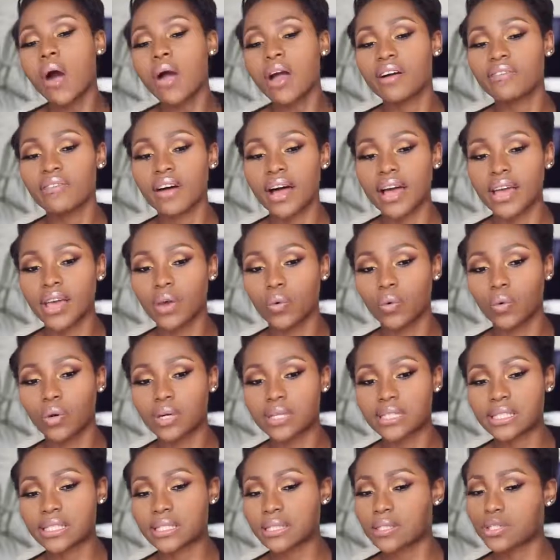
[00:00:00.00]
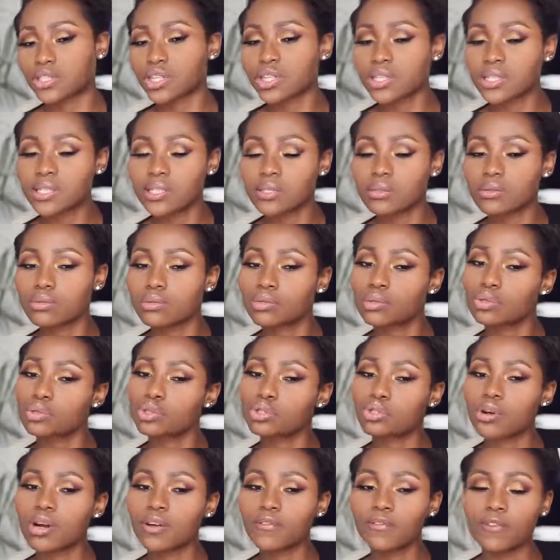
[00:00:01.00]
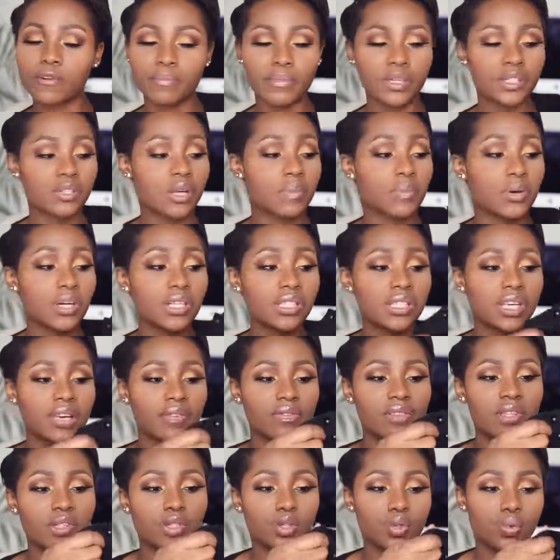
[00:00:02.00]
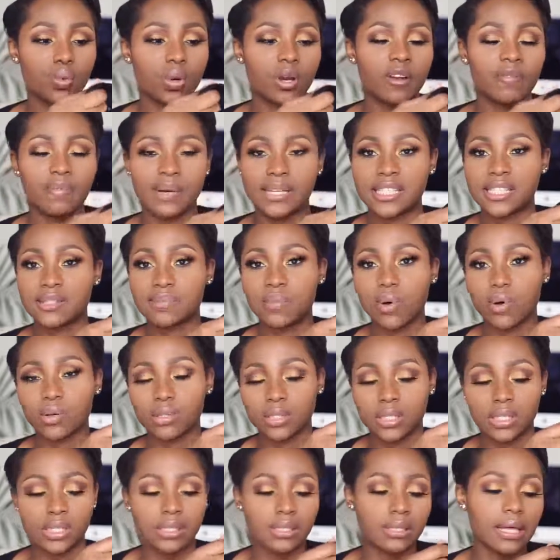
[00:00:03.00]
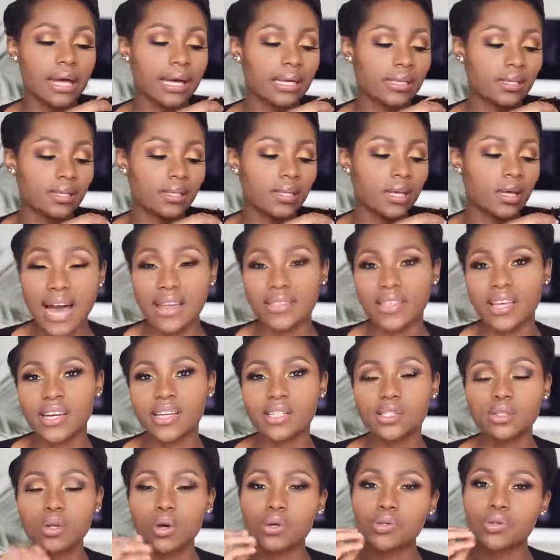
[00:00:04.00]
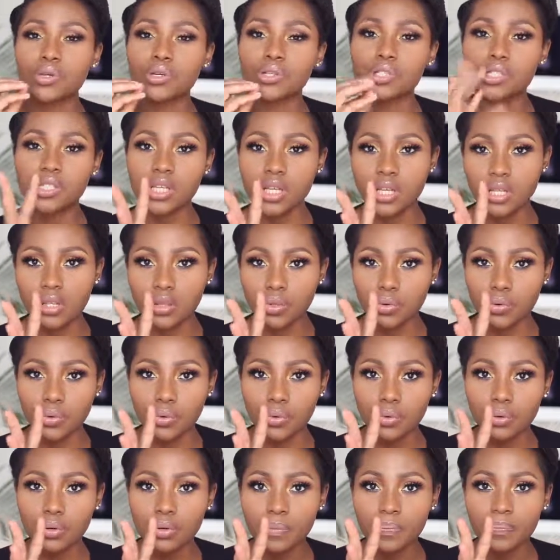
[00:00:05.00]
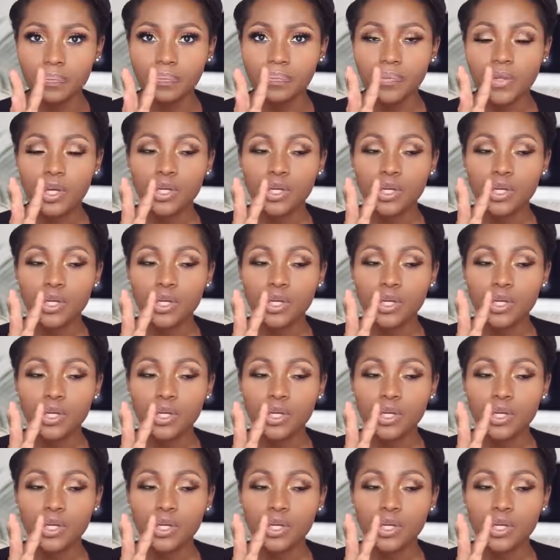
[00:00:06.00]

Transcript: However, it was just too short for me, so I'm going to give this to one of my small sisters. And then it's also see-through.